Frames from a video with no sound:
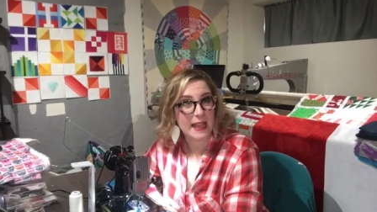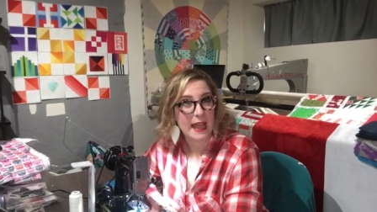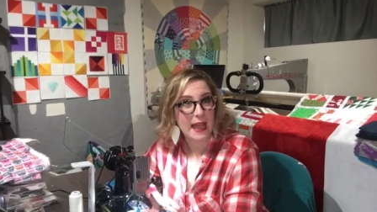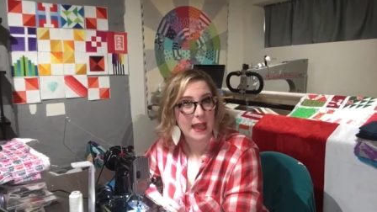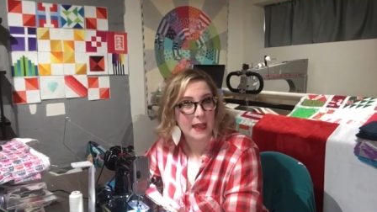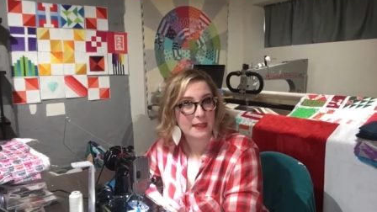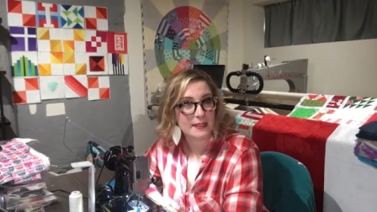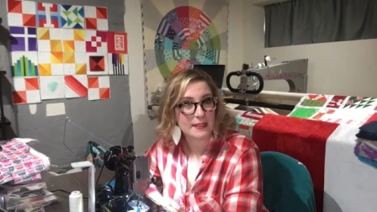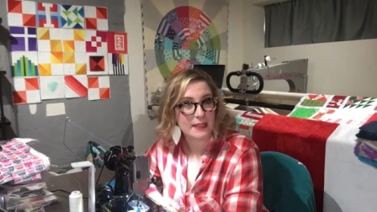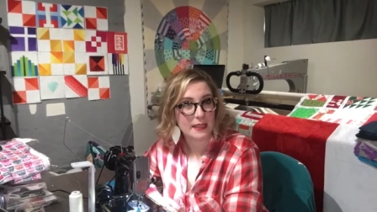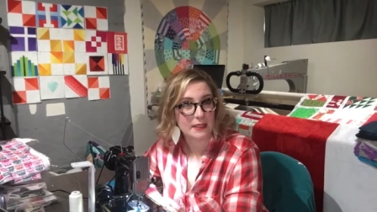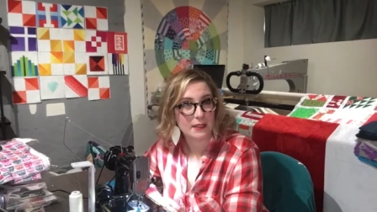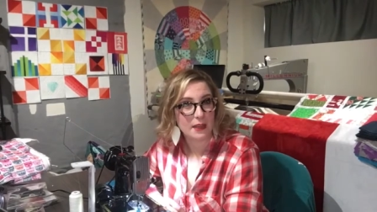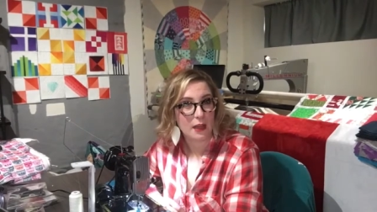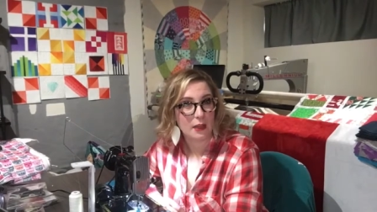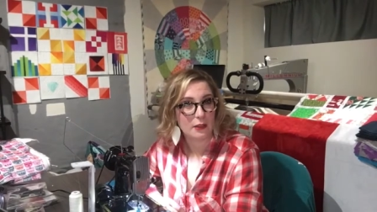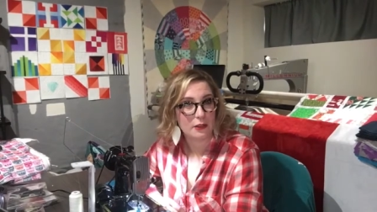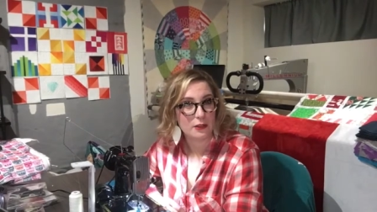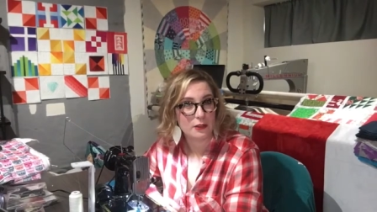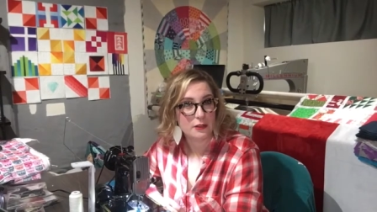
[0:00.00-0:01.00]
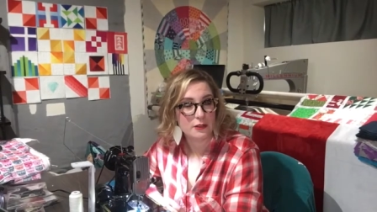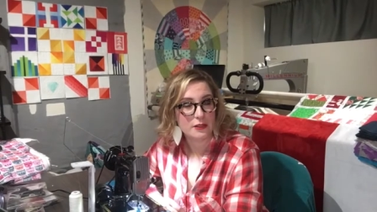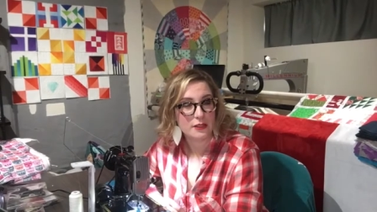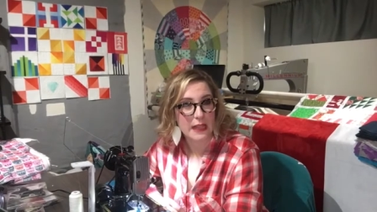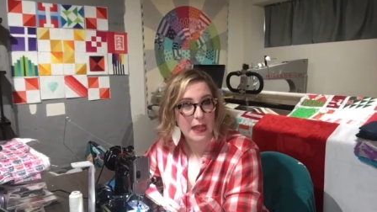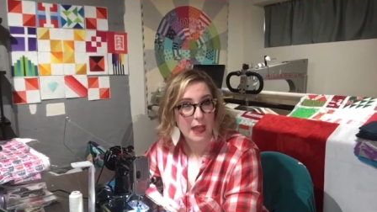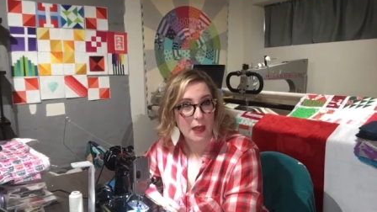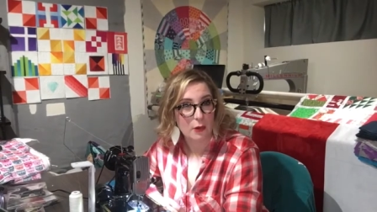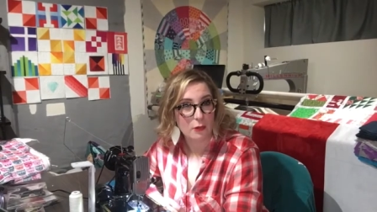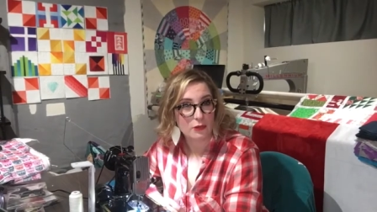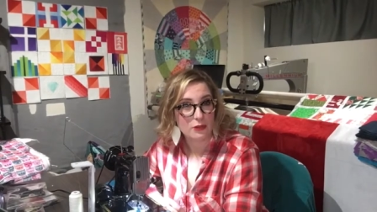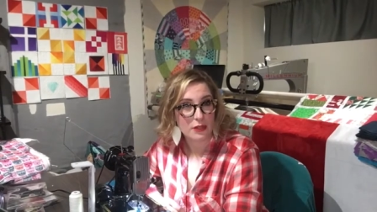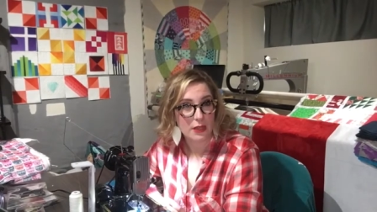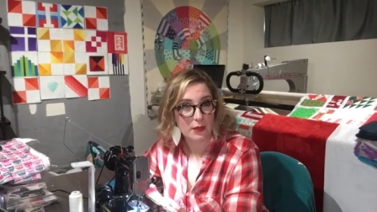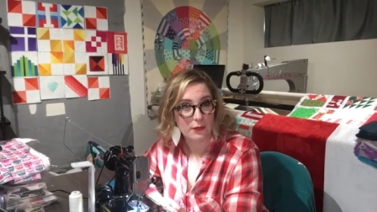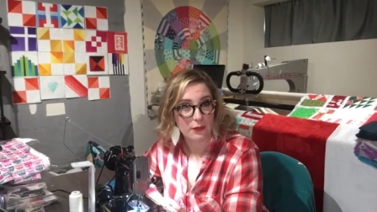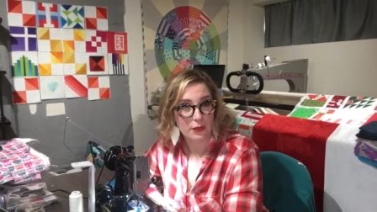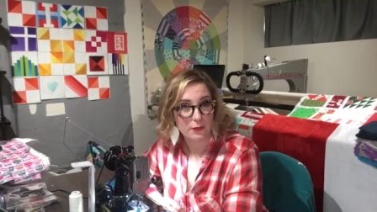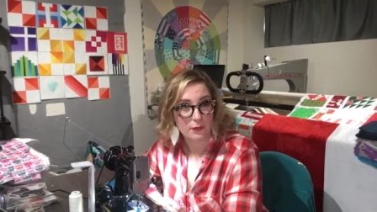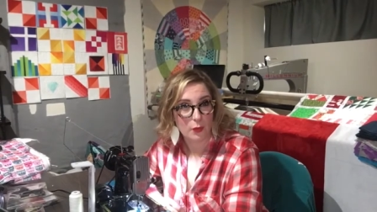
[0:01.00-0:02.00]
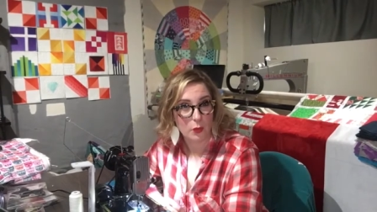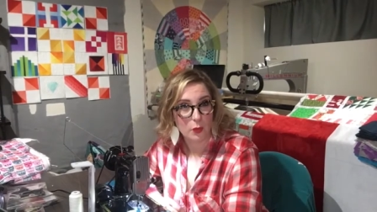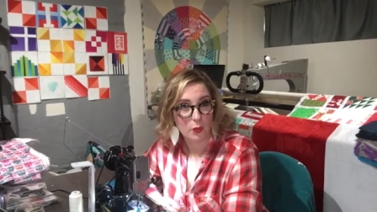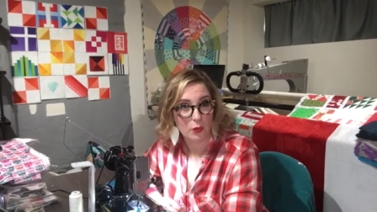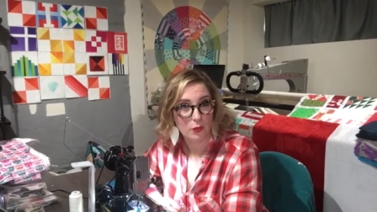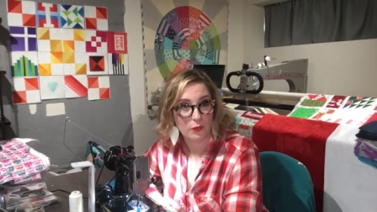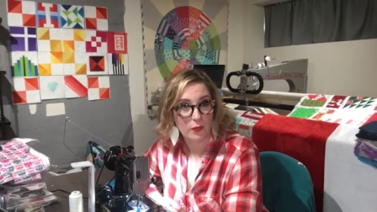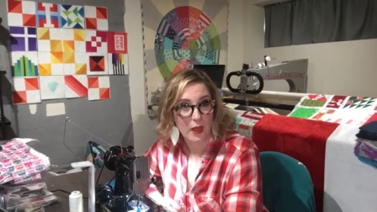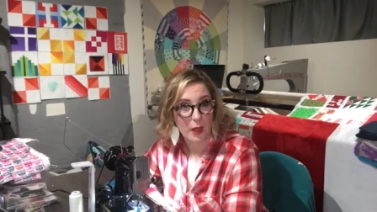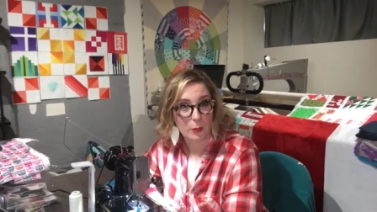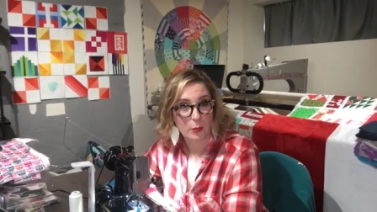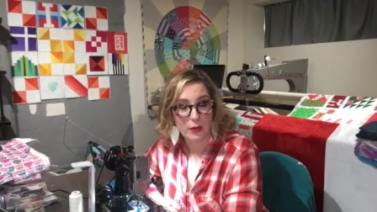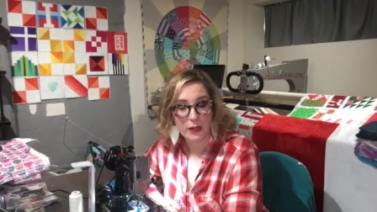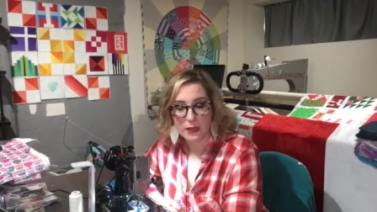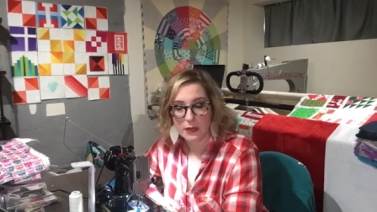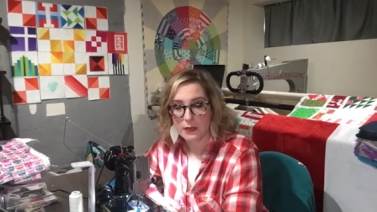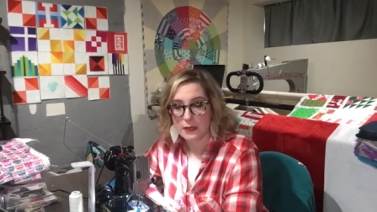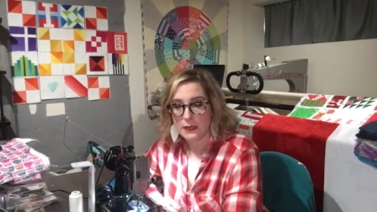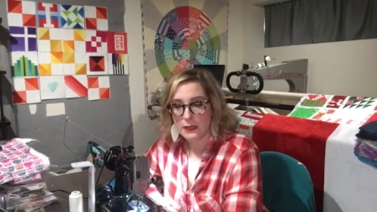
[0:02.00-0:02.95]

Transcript: accent colors out of the focal fabric.